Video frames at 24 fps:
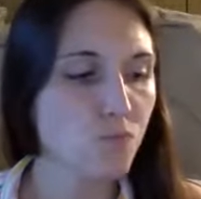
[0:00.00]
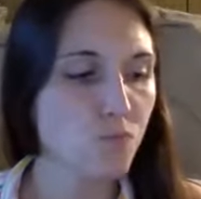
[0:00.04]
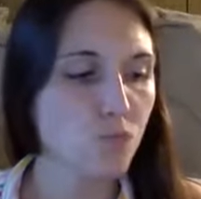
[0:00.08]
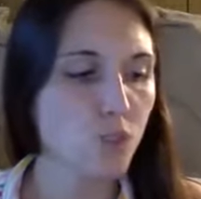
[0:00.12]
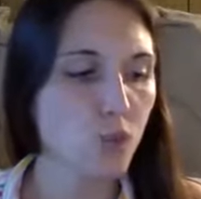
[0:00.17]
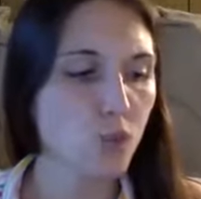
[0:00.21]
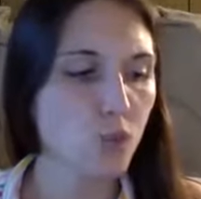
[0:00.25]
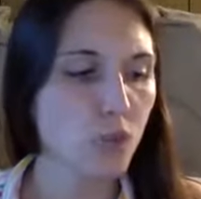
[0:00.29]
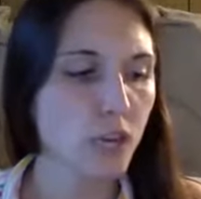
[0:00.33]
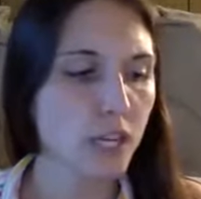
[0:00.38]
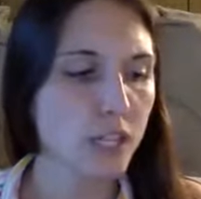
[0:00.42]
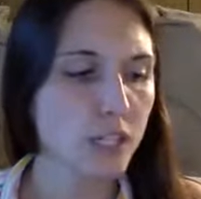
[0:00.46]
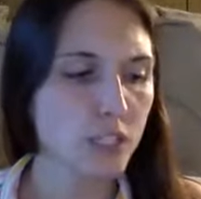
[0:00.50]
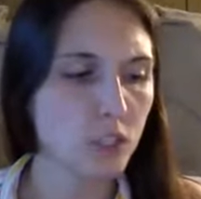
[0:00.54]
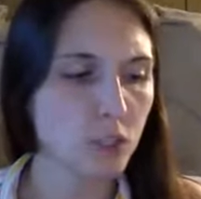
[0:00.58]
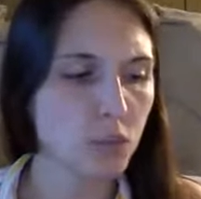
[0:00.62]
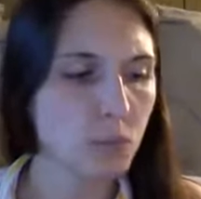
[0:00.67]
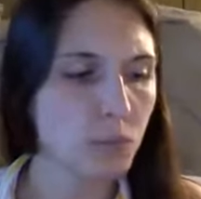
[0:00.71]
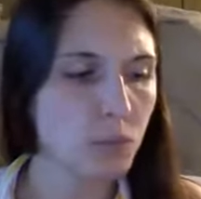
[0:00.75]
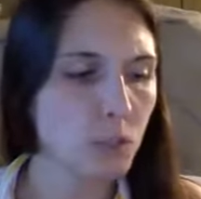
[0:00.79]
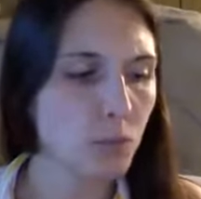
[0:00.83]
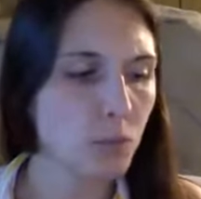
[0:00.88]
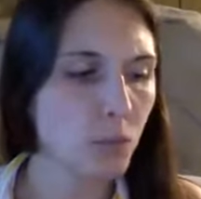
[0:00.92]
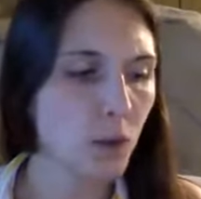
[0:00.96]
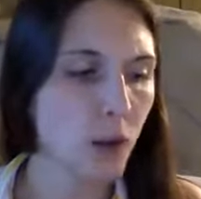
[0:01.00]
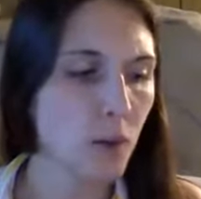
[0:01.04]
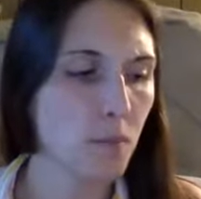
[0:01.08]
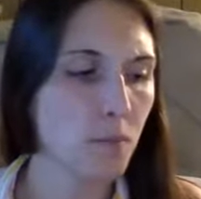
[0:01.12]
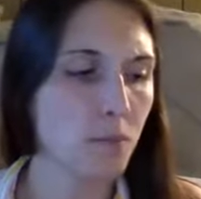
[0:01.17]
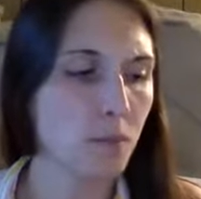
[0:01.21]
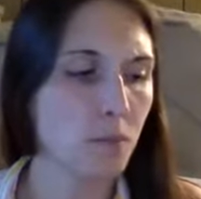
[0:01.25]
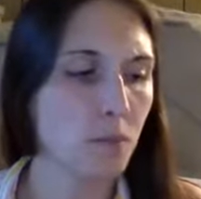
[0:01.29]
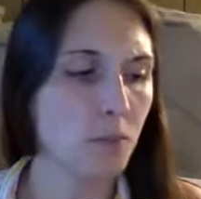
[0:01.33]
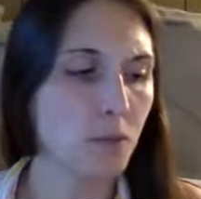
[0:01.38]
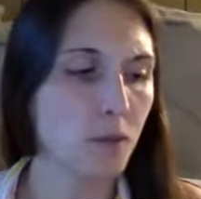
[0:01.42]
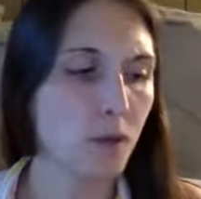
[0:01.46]
right? So meal prep,
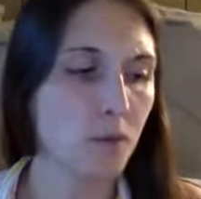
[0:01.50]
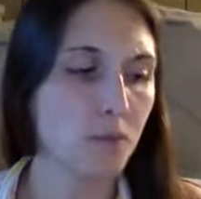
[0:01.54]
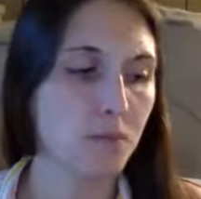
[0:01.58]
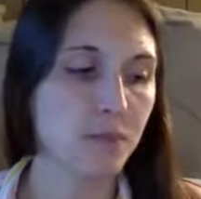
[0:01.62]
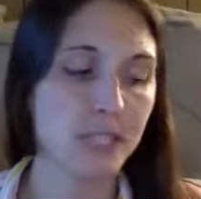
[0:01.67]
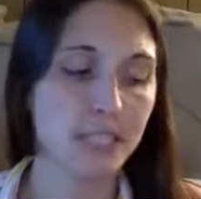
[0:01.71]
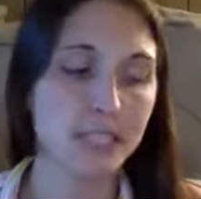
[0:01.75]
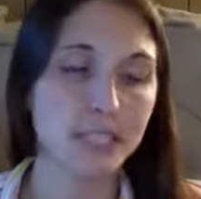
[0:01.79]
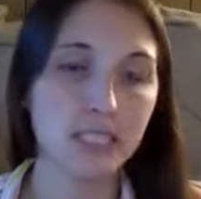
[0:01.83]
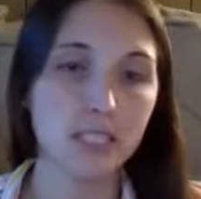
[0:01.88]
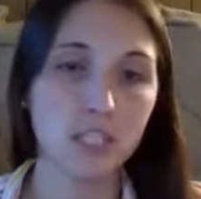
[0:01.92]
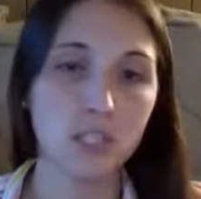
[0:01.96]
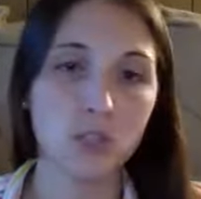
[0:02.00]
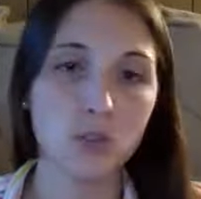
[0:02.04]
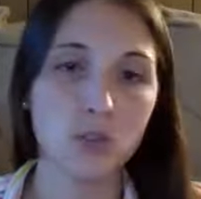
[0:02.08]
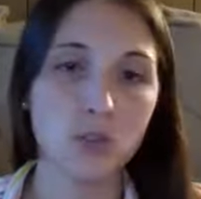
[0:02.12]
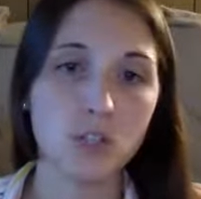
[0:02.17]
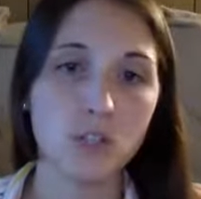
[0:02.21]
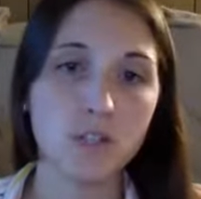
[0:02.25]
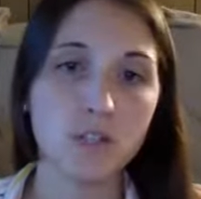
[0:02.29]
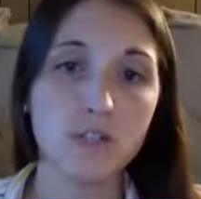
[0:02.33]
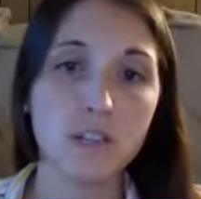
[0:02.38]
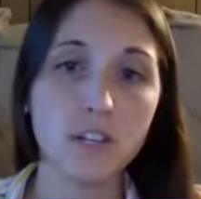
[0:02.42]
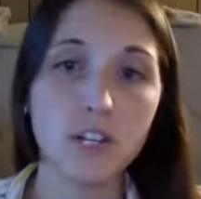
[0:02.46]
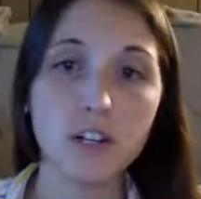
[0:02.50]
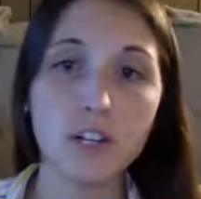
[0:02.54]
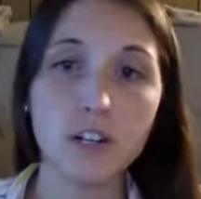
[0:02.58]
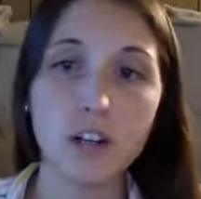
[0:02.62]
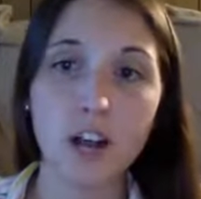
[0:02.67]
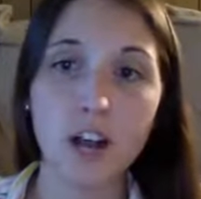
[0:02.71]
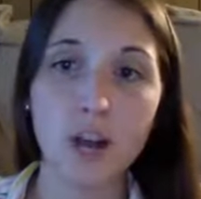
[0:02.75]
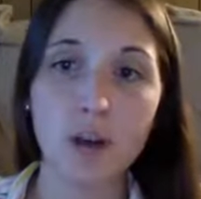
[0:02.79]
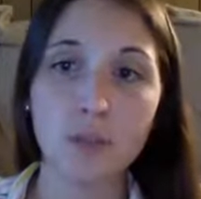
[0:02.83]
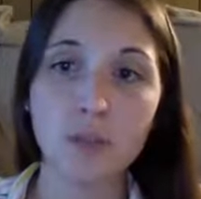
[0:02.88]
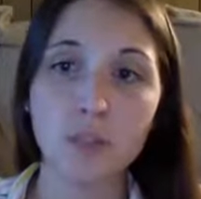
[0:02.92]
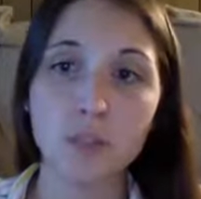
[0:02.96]
that's huge. Figure out
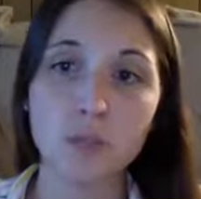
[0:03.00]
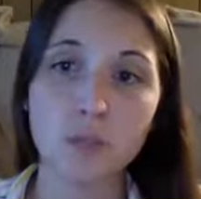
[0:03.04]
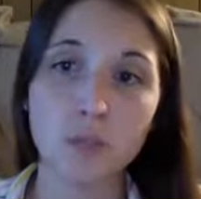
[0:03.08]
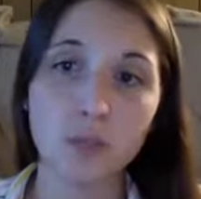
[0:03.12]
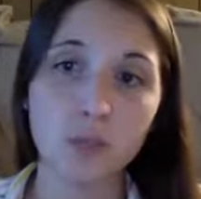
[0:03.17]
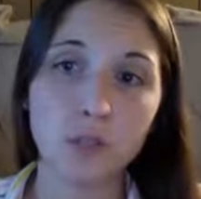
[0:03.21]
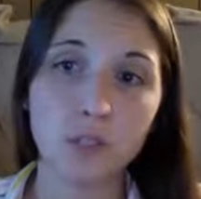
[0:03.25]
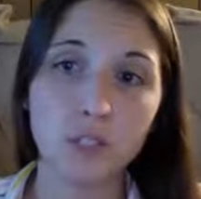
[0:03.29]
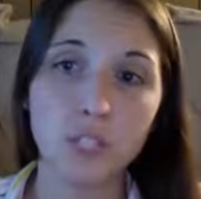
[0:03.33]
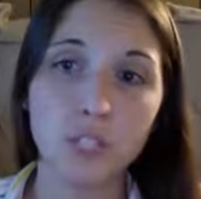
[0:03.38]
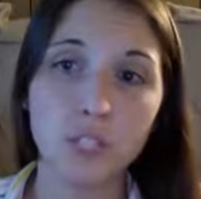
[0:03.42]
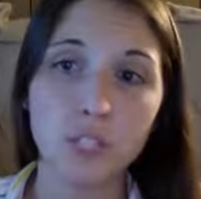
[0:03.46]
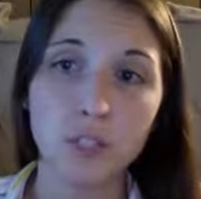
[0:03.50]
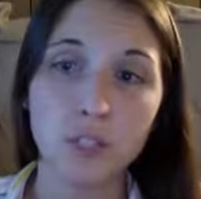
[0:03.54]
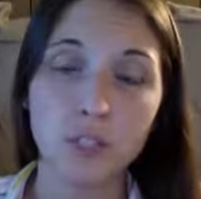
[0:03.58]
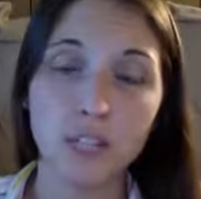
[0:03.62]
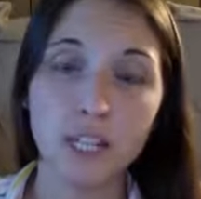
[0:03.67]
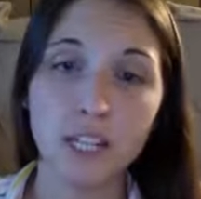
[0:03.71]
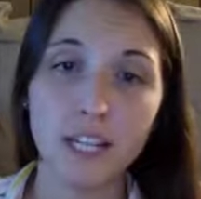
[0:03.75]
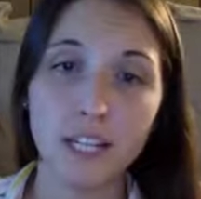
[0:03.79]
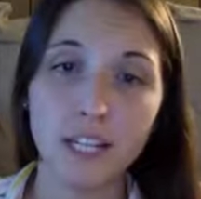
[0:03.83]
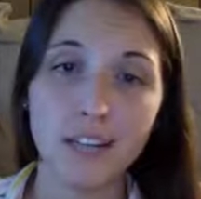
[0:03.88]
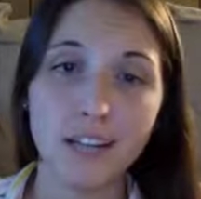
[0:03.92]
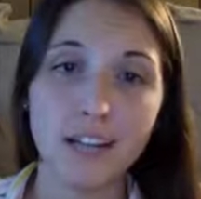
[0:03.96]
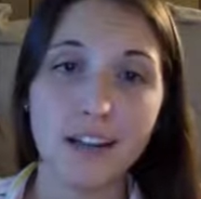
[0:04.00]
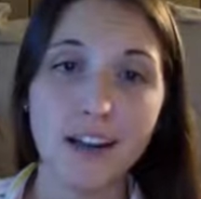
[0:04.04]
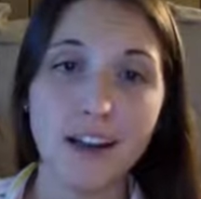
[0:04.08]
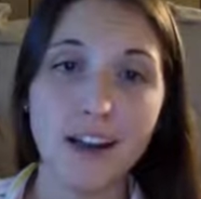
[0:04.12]
how much protein you need.